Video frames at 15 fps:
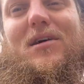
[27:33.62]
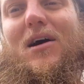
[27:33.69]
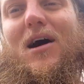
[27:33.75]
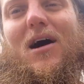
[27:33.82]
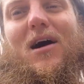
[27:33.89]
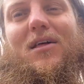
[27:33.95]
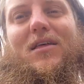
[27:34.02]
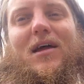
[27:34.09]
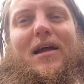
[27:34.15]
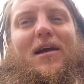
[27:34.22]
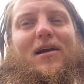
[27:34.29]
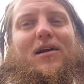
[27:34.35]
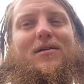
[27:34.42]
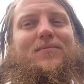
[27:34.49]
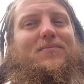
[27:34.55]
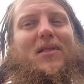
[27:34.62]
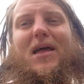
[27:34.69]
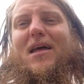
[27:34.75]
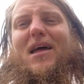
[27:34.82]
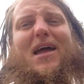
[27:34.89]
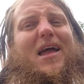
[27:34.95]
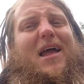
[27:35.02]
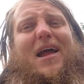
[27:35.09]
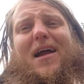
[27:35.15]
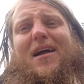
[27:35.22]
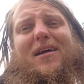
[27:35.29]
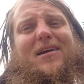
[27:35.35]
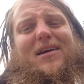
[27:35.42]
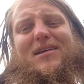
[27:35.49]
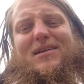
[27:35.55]
Oh, the
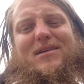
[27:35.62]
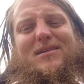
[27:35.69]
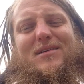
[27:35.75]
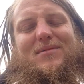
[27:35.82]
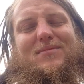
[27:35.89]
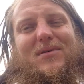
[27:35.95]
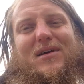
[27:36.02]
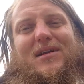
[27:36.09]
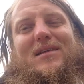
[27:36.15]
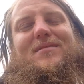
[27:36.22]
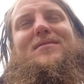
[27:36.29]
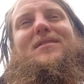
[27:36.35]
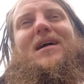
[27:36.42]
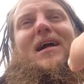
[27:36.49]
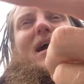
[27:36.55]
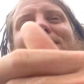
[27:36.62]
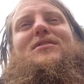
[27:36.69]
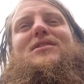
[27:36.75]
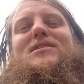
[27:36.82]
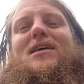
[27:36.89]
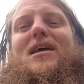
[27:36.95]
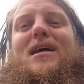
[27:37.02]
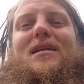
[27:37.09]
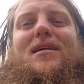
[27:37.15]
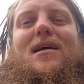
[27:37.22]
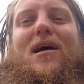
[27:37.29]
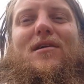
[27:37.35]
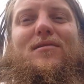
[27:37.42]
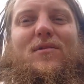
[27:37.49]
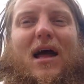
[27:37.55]
air, but like I was saying,
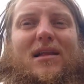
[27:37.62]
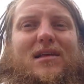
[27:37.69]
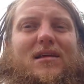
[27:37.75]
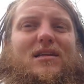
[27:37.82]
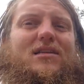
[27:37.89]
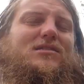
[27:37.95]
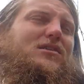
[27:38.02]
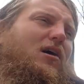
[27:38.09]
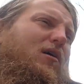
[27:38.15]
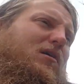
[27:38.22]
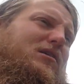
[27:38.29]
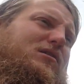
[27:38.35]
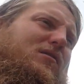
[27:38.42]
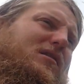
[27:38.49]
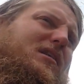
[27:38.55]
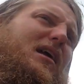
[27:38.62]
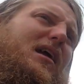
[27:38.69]
I did just go into a